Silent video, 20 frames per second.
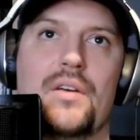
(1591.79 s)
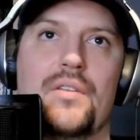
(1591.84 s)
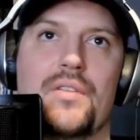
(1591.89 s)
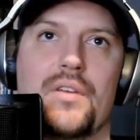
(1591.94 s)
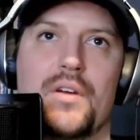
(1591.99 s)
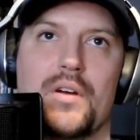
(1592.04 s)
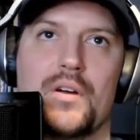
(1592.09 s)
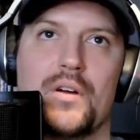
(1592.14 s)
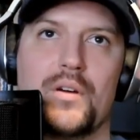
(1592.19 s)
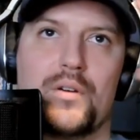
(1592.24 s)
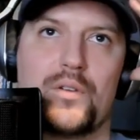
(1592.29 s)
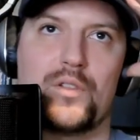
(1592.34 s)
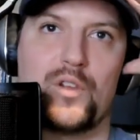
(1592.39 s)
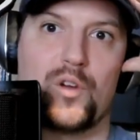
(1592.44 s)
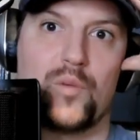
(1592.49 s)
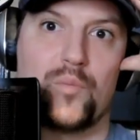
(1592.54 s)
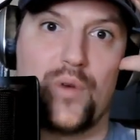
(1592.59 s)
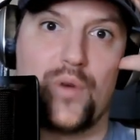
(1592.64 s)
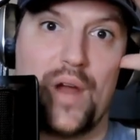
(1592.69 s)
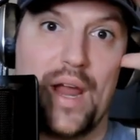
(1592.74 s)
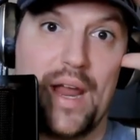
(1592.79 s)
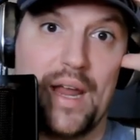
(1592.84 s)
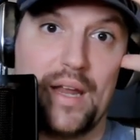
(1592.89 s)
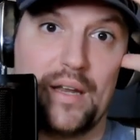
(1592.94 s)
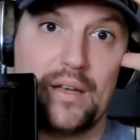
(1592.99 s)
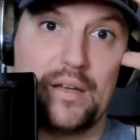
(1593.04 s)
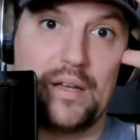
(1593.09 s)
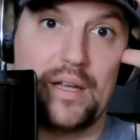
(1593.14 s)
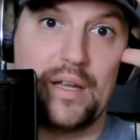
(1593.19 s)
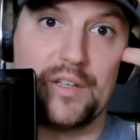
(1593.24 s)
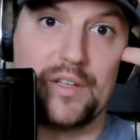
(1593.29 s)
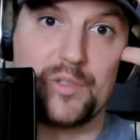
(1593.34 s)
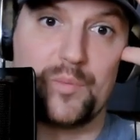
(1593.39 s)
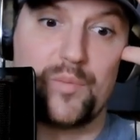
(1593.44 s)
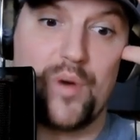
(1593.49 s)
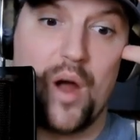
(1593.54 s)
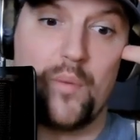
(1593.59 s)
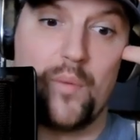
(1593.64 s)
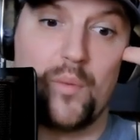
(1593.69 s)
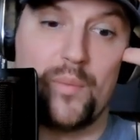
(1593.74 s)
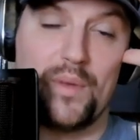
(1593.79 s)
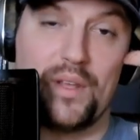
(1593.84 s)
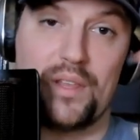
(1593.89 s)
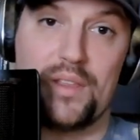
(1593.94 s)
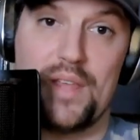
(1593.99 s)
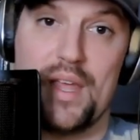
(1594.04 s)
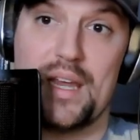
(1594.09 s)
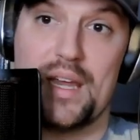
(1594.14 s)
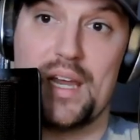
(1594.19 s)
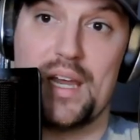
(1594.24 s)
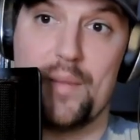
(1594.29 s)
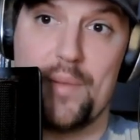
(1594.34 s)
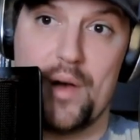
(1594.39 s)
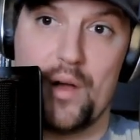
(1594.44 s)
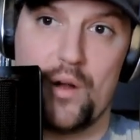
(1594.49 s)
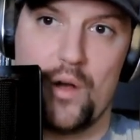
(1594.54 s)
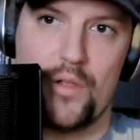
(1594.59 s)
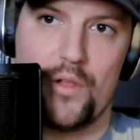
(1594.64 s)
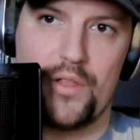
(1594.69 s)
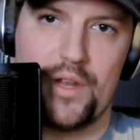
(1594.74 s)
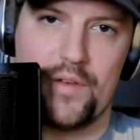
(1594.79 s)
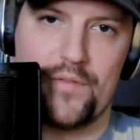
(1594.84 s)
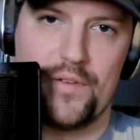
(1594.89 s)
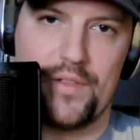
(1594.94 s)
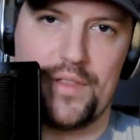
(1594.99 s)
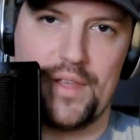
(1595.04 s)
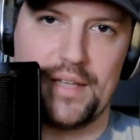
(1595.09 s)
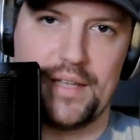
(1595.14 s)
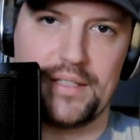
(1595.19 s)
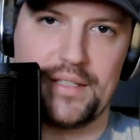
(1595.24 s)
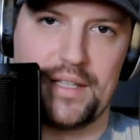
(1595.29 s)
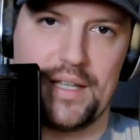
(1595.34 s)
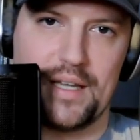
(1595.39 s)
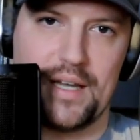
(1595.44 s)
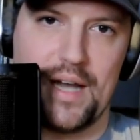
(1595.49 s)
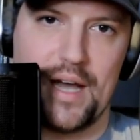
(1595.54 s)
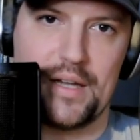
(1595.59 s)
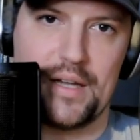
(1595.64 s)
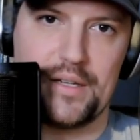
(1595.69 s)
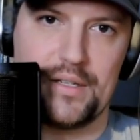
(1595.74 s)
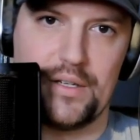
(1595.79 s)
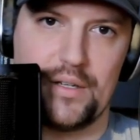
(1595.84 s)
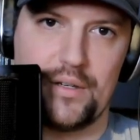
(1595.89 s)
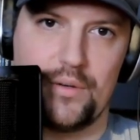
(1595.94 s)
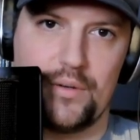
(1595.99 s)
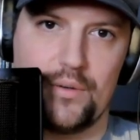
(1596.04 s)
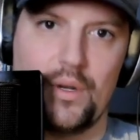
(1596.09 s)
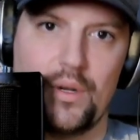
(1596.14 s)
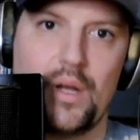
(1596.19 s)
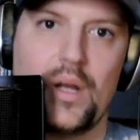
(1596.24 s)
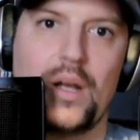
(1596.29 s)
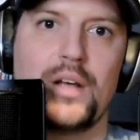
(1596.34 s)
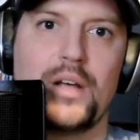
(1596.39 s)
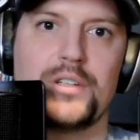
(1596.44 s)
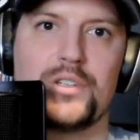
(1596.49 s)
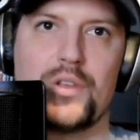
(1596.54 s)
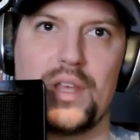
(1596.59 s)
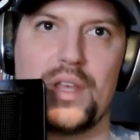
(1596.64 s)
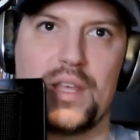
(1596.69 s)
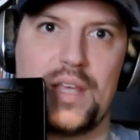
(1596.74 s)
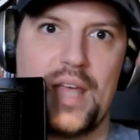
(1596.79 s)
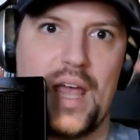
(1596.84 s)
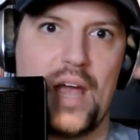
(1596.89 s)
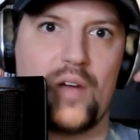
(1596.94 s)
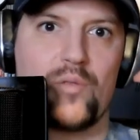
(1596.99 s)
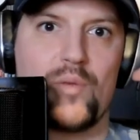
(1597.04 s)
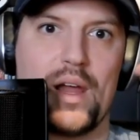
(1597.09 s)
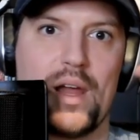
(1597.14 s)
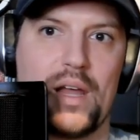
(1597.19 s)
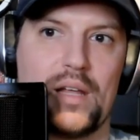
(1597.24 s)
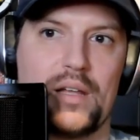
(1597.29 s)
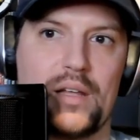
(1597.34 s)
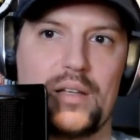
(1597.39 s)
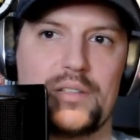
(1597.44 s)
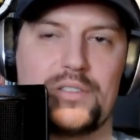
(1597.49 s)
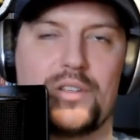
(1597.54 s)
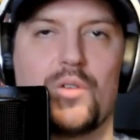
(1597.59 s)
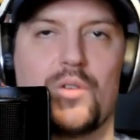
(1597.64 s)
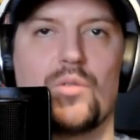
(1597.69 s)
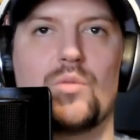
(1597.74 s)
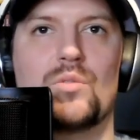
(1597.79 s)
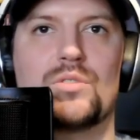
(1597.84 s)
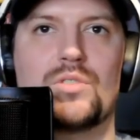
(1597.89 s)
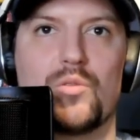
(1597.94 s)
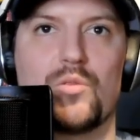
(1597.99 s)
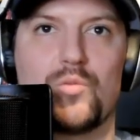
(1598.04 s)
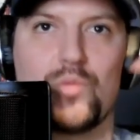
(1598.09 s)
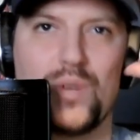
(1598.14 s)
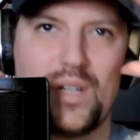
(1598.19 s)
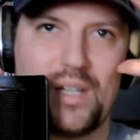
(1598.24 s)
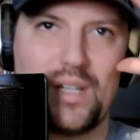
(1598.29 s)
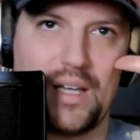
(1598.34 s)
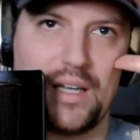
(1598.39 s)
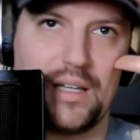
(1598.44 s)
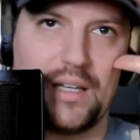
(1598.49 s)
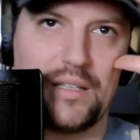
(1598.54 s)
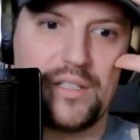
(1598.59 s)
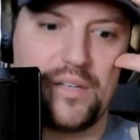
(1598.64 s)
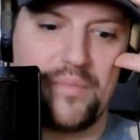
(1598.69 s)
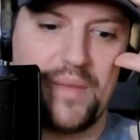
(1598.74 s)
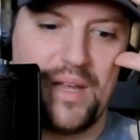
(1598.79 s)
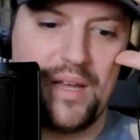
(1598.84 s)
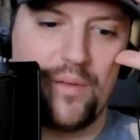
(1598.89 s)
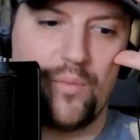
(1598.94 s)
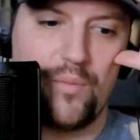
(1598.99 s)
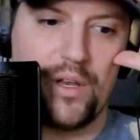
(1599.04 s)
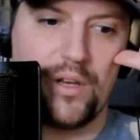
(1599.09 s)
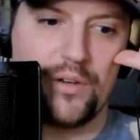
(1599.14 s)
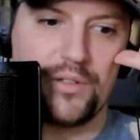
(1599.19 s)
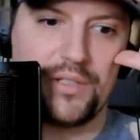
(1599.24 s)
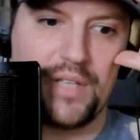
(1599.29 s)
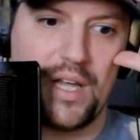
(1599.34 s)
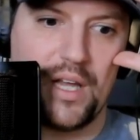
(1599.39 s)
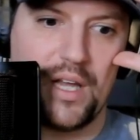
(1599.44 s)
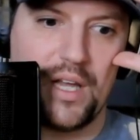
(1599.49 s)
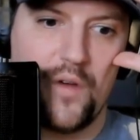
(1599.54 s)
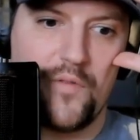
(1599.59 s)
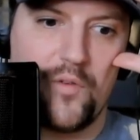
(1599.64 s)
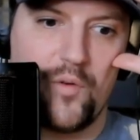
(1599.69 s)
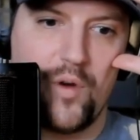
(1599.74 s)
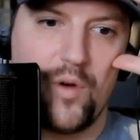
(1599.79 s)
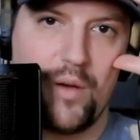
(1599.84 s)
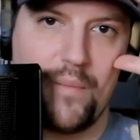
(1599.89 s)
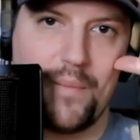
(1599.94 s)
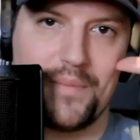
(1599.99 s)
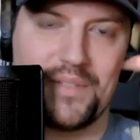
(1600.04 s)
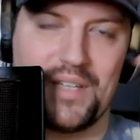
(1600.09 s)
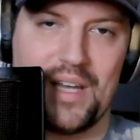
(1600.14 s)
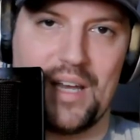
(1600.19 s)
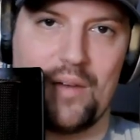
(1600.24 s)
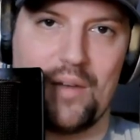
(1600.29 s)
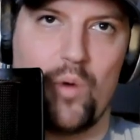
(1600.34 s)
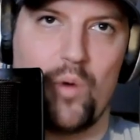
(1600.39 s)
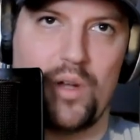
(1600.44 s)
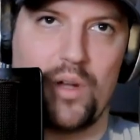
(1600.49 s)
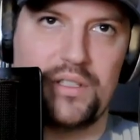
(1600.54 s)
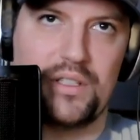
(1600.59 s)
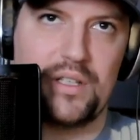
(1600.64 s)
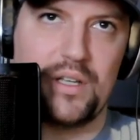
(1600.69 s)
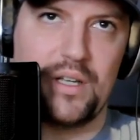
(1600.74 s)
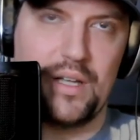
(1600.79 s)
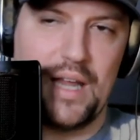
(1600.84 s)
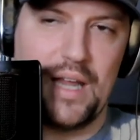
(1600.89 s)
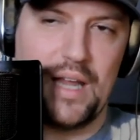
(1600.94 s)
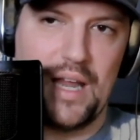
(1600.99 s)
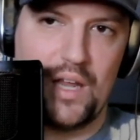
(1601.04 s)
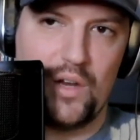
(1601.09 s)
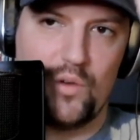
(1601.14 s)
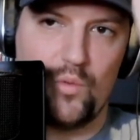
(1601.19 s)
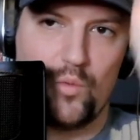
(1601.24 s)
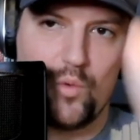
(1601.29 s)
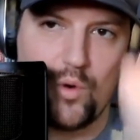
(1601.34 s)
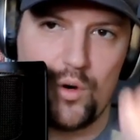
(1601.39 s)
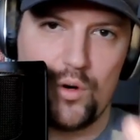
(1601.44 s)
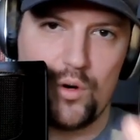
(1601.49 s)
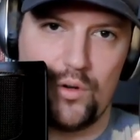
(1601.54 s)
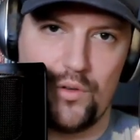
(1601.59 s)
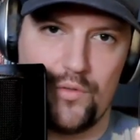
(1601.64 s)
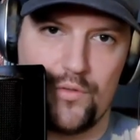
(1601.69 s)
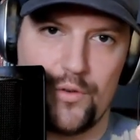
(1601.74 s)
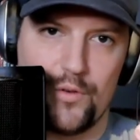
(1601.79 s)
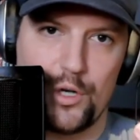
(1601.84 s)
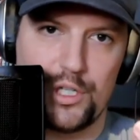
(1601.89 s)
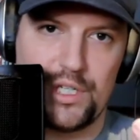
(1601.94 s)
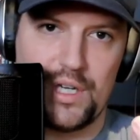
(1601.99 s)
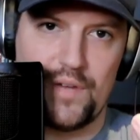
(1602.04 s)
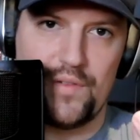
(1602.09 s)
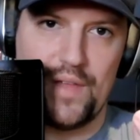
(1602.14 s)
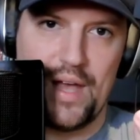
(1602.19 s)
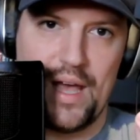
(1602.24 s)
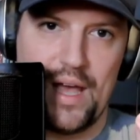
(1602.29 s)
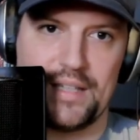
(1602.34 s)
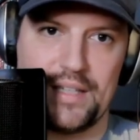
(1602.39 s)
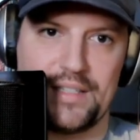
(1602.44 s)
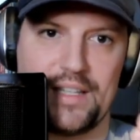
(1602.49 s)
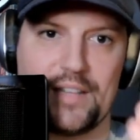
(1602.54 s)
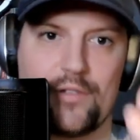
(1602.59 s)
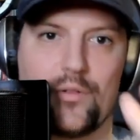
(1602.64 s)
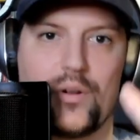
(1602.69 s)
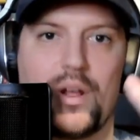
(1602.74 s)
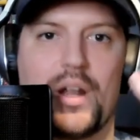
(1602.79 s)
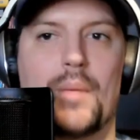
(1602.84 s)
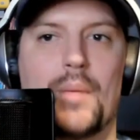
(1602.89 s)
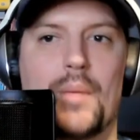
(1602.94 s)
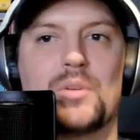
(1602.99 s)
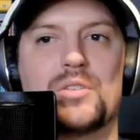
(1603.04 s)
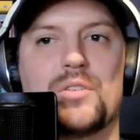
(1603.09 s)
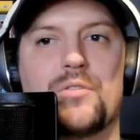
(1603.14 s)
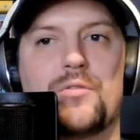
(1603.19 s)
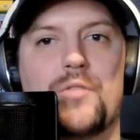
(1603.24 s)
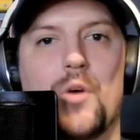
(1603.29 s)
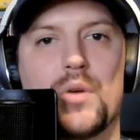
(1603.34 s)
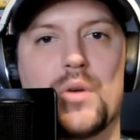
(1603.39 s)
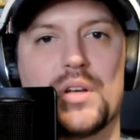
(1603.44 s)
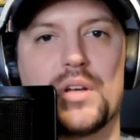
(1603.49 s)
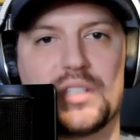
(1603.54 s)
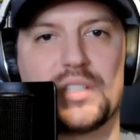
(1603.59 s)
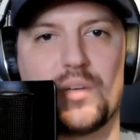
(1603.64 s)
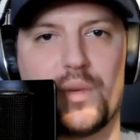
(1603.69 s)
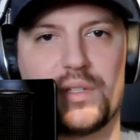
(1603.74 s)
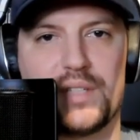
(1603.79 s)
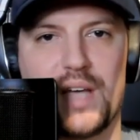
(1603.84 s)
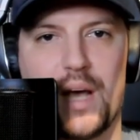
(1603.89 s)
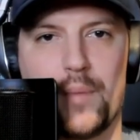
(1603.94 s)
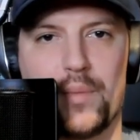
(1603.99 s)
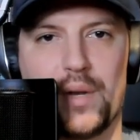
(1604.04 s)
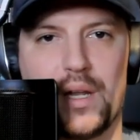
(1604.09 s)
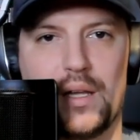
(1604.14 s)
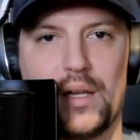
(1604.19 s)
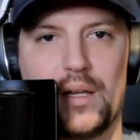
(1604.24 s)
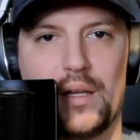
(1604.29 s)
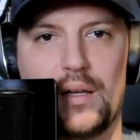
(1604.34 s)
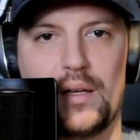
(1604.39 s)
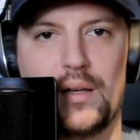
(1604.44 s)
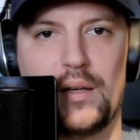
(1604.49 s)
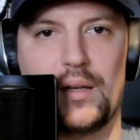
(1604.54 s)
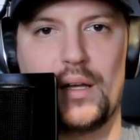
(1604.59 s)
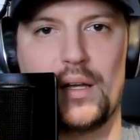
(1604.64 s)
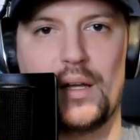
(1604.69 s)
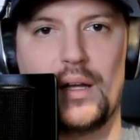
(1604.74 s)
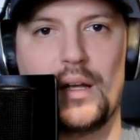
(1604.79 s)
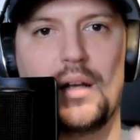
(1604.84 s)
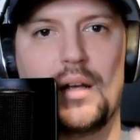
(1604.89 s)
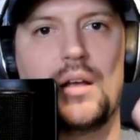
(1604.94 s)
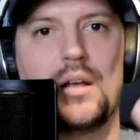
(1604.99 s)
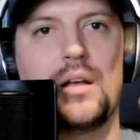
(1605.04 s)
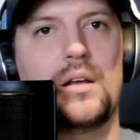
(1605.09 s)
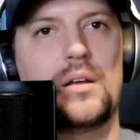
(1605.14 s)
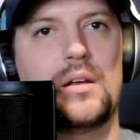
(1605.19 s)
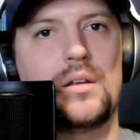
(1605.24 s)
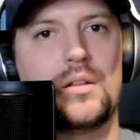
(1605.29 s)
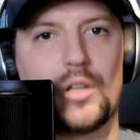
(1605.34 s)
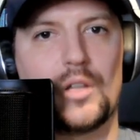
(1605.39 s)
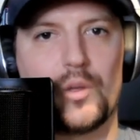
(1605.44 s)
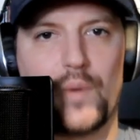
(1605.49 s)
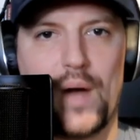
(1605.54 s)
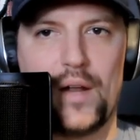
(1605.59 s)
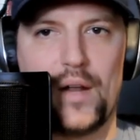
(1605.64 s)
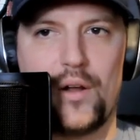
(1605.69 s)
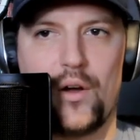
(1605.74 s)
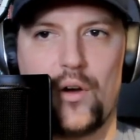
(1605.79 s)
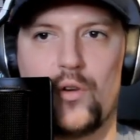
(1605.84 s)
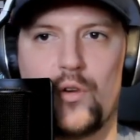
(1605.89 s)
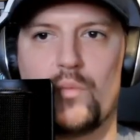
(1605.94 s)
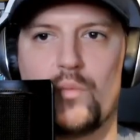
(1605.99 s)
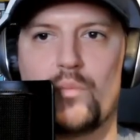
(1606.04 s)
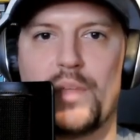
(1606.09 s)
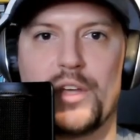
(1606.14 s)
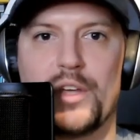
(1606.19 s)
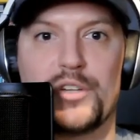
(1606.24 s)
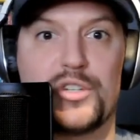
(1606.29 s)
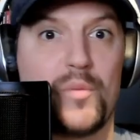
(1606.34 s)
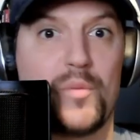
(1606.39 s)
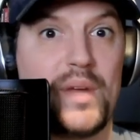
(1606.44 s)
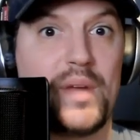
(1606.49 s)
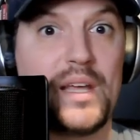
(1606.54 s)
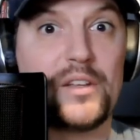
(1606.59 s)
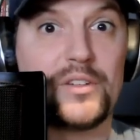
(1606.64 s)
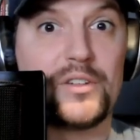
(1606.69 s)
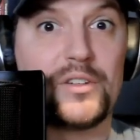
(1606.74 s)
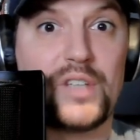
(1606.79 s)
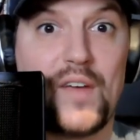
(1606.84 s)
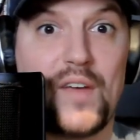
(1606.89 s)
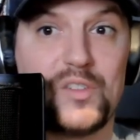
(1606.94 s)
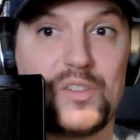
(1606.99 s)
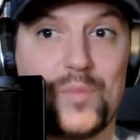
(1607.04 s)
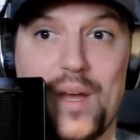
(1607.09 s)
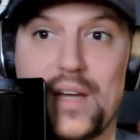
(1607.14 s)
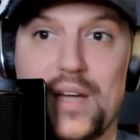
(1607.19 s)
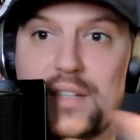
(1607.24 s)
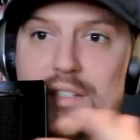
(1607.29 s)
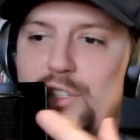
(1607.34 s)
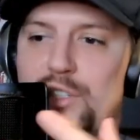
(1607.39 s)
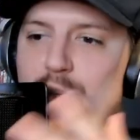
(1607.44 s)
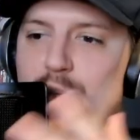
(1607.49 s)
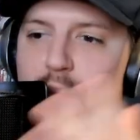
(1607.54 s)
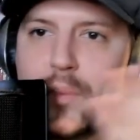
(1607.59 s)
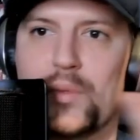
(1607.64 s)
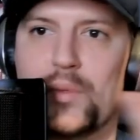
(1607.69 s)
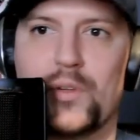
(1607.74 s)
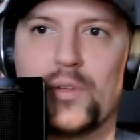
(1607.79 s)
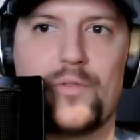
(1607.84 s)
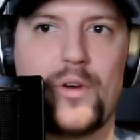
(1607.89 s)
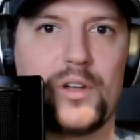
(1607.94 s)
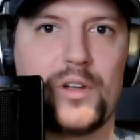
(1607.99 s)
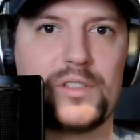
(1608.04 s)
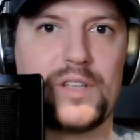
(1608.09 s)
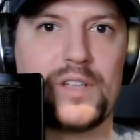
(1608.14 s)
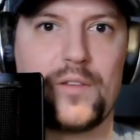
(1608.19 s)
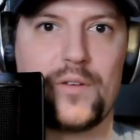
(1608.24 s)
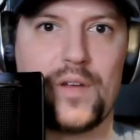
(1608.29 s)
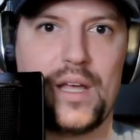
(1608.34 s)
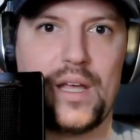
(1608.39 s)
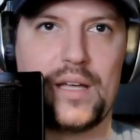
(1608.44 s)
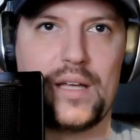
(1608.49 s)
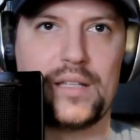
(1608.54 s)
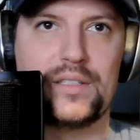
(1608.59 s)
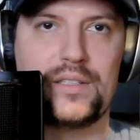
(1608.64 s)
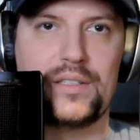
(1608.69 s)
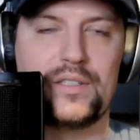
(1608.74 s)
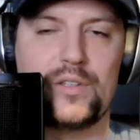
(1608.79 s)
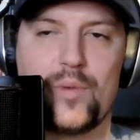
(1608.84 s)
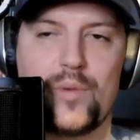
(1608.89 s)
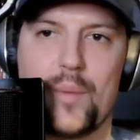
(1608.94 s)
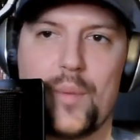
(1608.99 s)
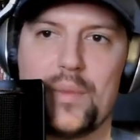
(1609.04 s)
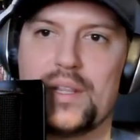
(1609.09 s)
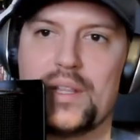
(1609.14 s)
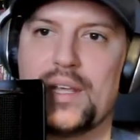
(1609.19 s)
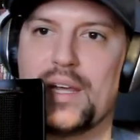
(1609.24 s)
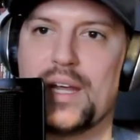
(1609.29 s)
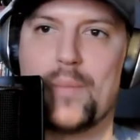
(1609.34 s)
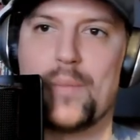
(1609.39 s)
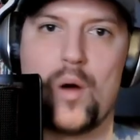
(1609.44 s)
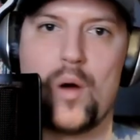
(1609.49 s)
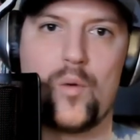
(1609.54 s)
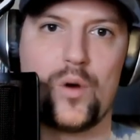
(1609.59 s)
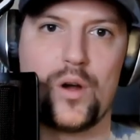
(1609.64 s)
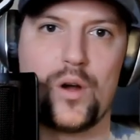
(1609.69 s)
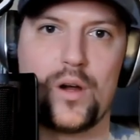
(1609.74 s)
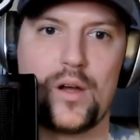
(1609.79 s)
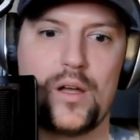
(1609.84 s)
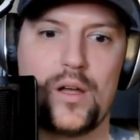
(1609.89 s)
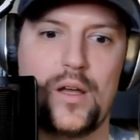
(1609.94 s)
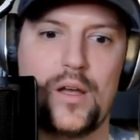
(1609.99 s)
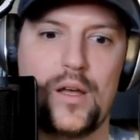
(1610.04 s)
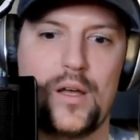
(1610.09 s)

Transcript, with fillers: Their their brain is probably thinking about all the different things that they got to do. So yeah. they can't regulate. So so really, to me, when you're saying overwhelm, I'm saying what's the in world version of that? Is that they're not able to focus on what's happening. Correct. They're at home. They should be in their safe space. They should be able to focus on their kids. They're probably thinking about work.